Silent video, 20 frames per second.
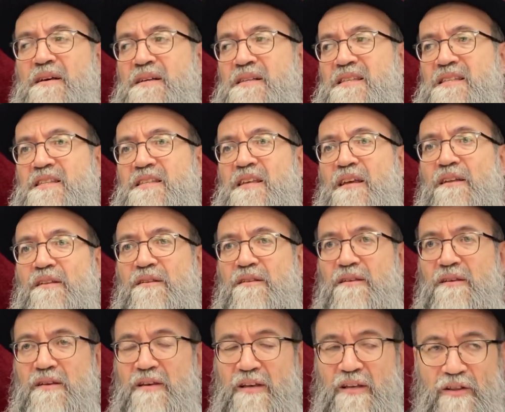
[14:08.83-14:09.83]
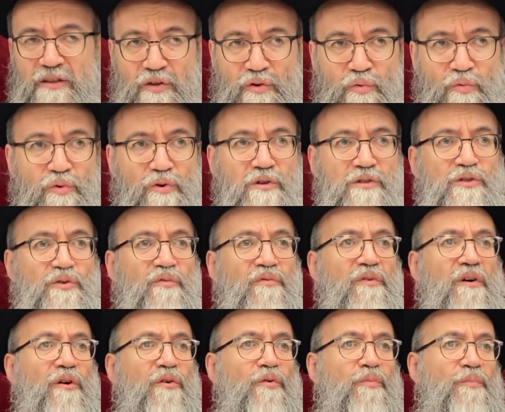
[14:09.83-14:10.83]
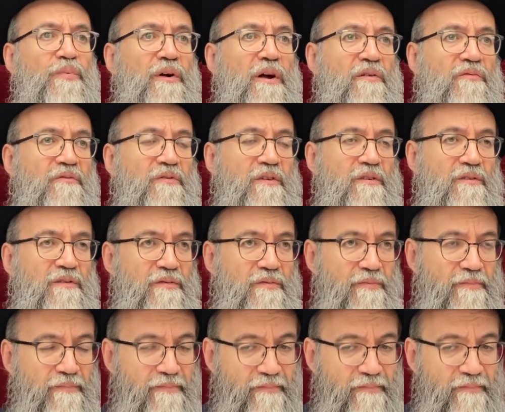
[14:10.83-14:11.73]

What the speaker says: said in the words of our prophet,